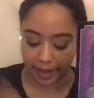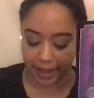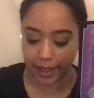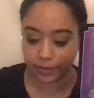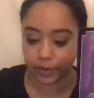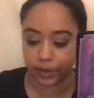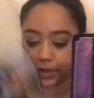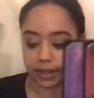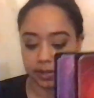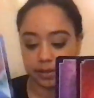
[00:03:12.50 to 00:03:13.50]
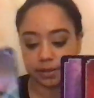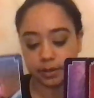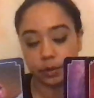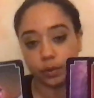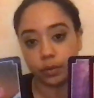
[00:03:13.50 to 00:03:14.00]
have good things,
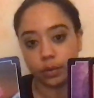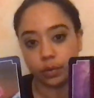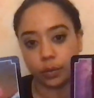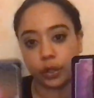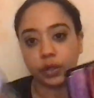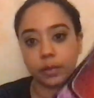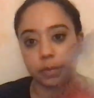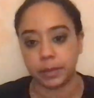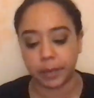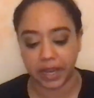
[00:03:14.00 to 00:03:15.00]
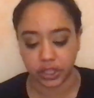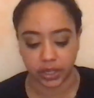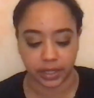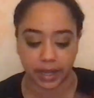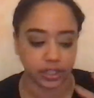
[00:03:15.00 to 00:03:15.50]
where you can be patient
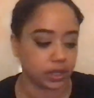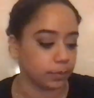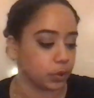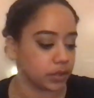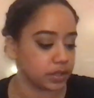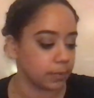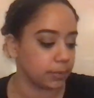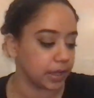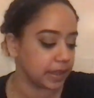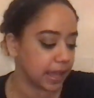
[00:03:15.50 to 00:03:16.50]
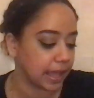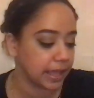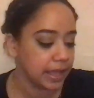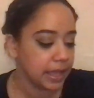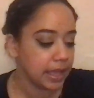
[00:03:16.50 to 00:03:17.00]
and not jump towards something that,
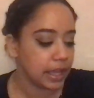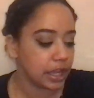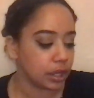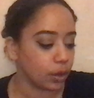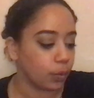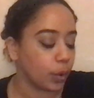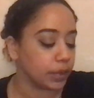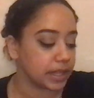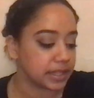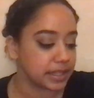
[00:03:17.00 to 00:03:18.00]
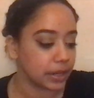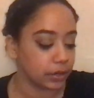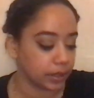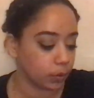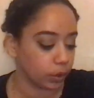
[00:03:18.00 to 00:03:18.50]
you know, won't
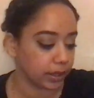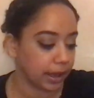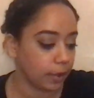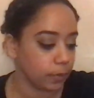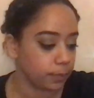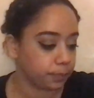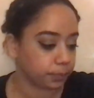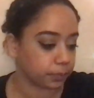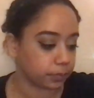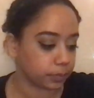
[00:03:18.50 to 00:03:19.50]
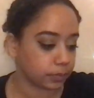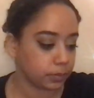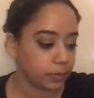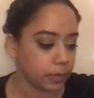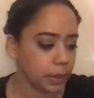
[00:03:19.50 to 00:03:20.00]
necessarily work out?
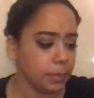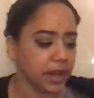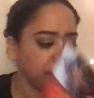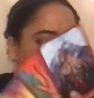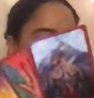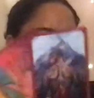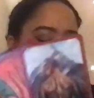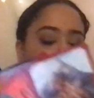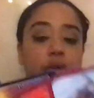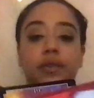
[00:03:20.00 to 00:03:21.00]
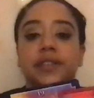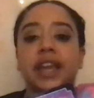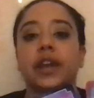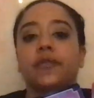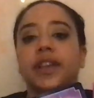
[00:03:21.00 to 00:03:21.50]
But I feel like some sort of
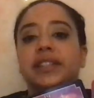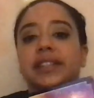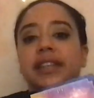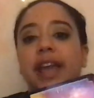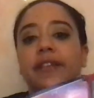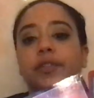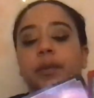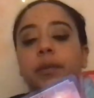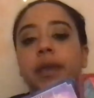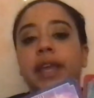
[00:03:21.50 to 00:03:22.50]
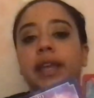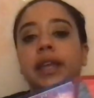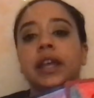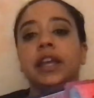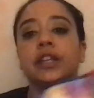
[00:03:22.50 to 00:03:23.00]
sacrifice is going to have to be made
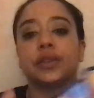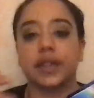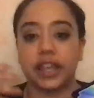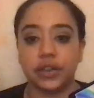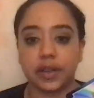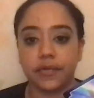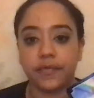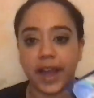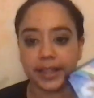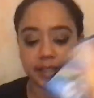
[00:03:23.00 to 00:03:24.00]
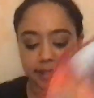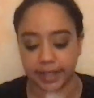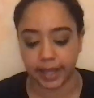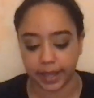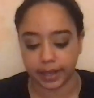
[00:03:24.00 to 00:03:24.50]
so that you can find this
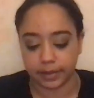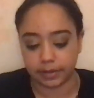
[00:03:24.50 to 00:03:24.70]
light.